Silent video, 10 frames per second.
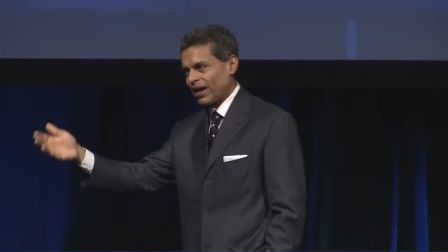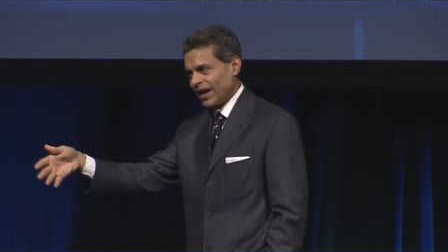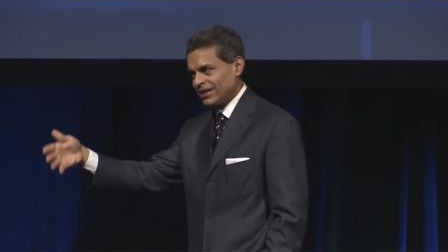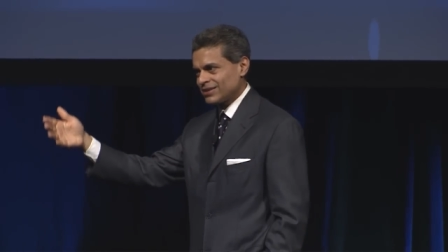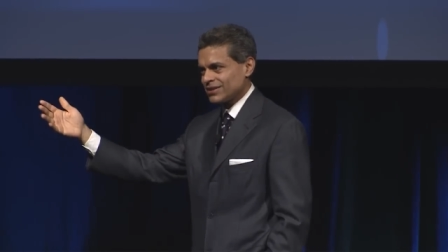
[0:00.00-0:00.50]

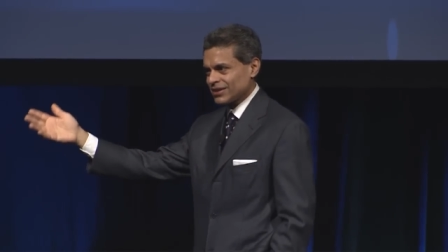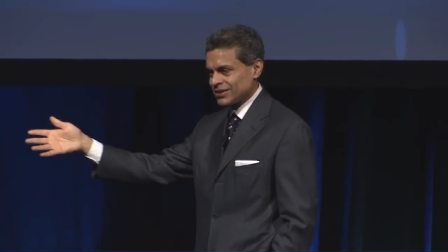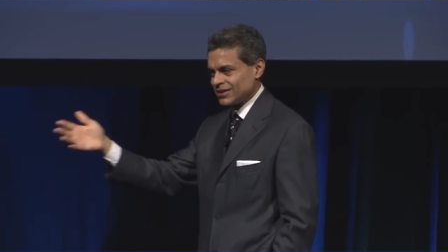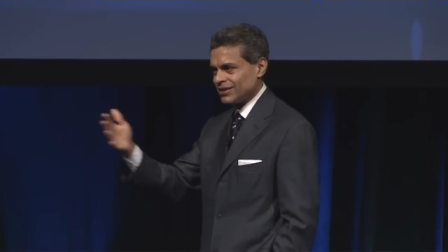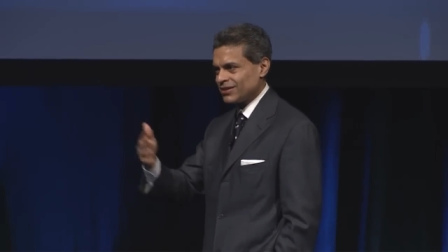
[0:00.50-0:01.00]
8,
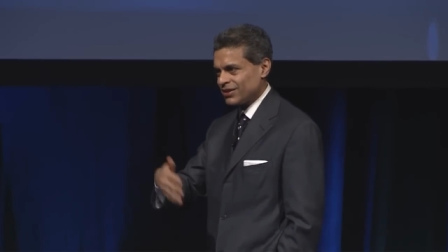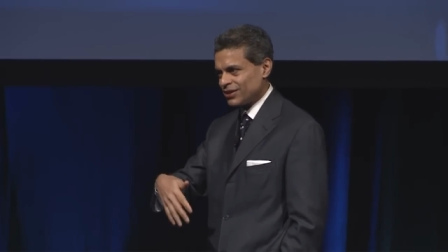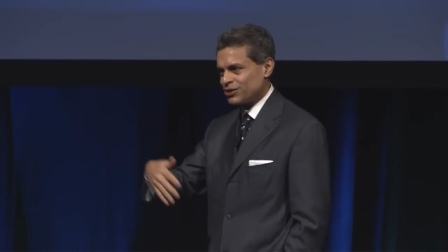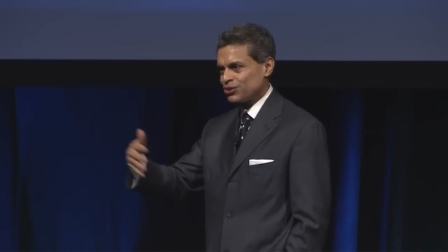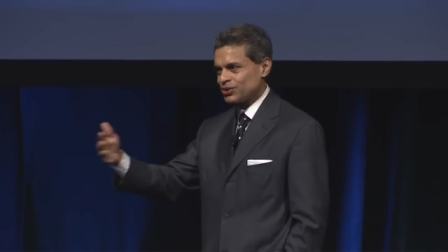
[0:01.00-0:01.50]
16,
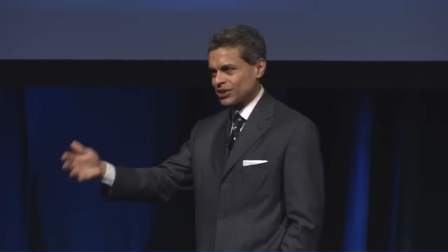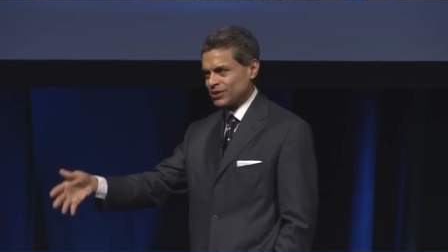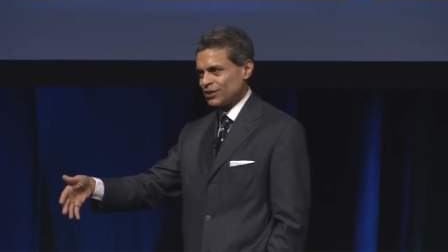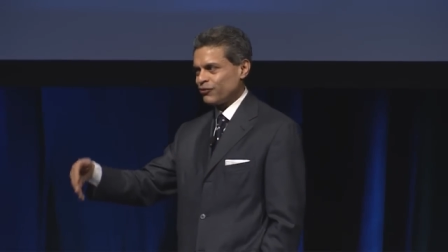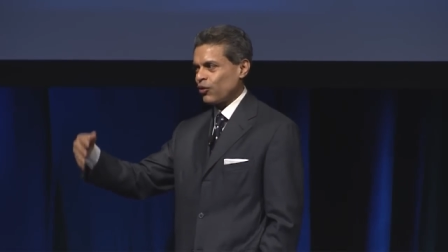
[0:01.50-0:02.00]
32,
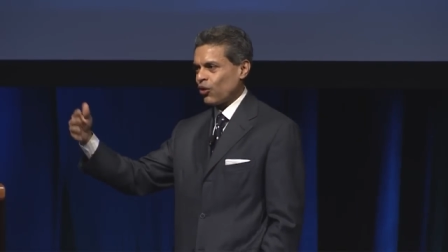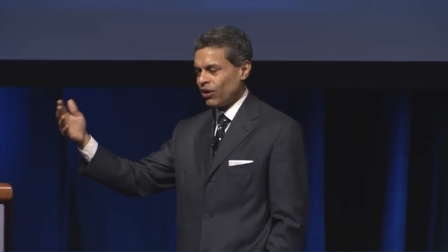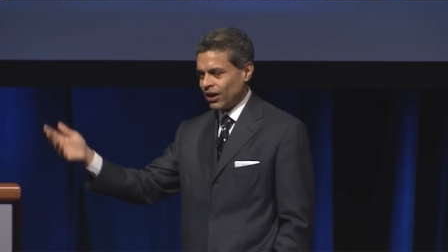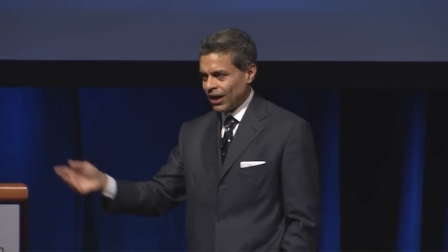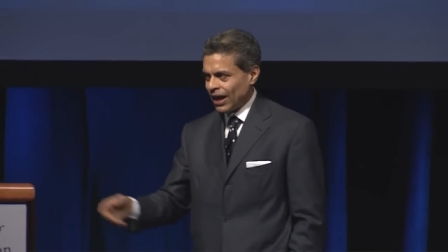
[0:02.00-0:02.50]
64.